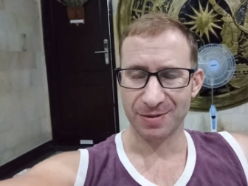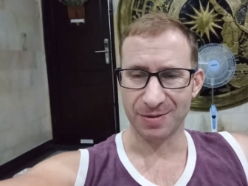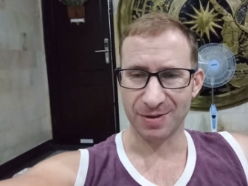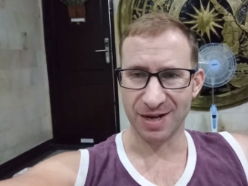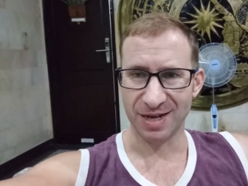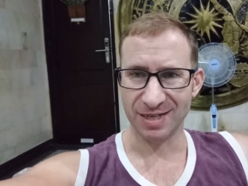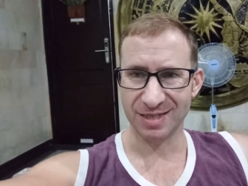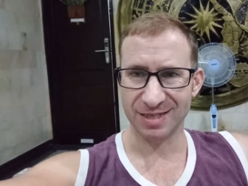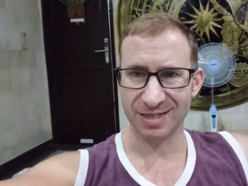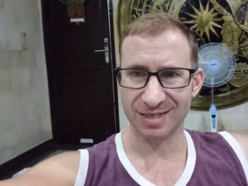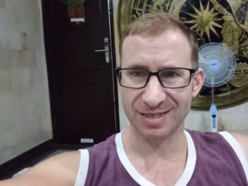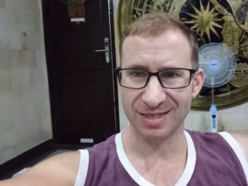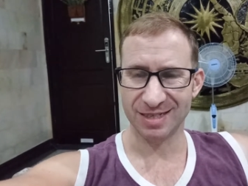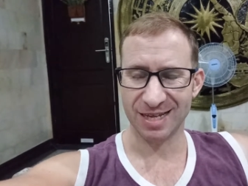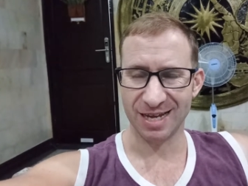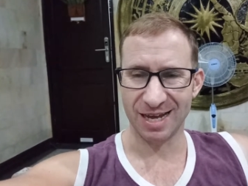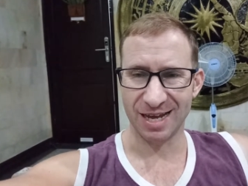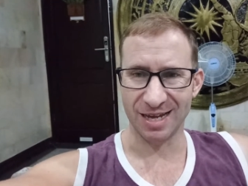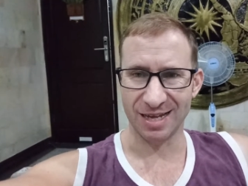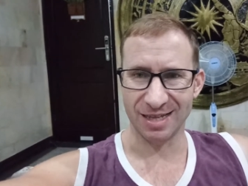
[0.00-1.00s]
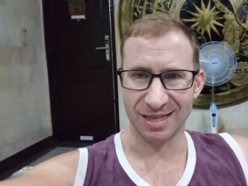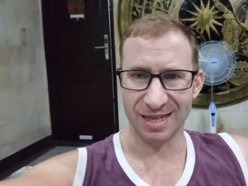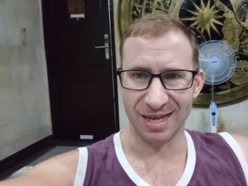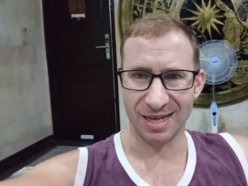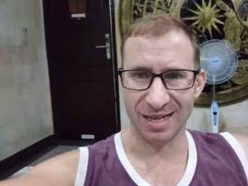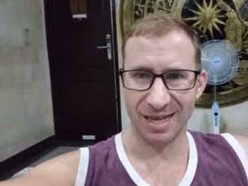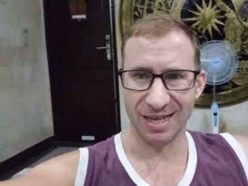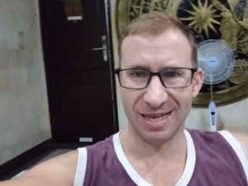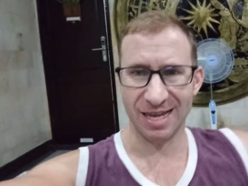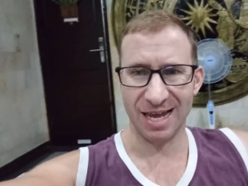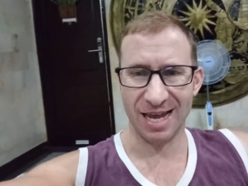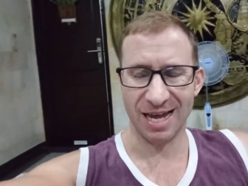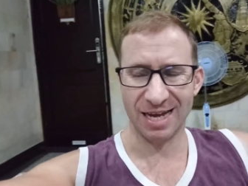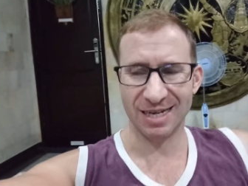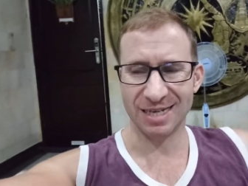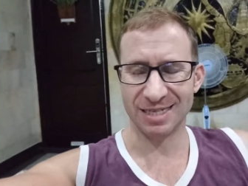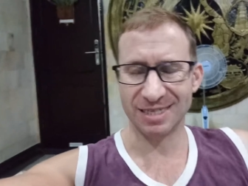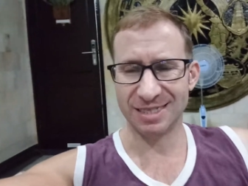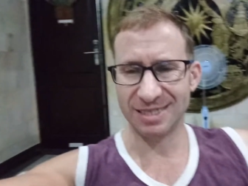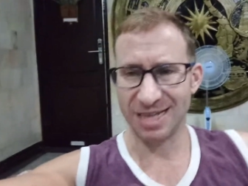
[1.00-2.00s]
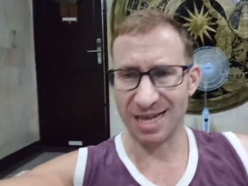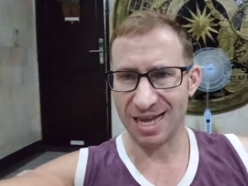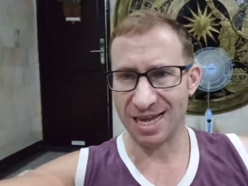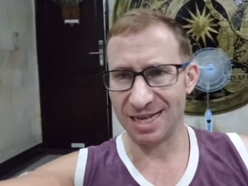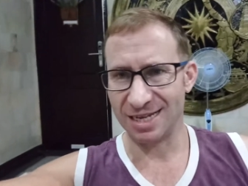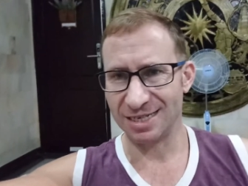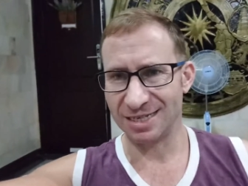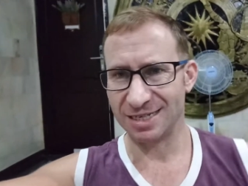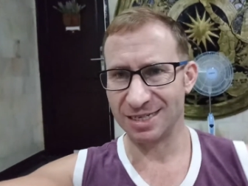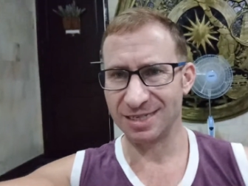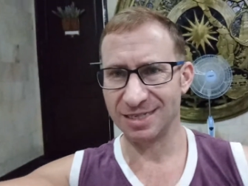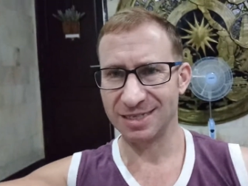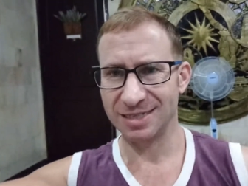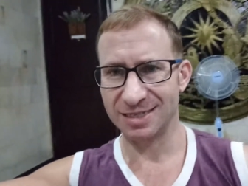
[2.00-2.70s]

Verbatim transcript: Right? They, they, they understand,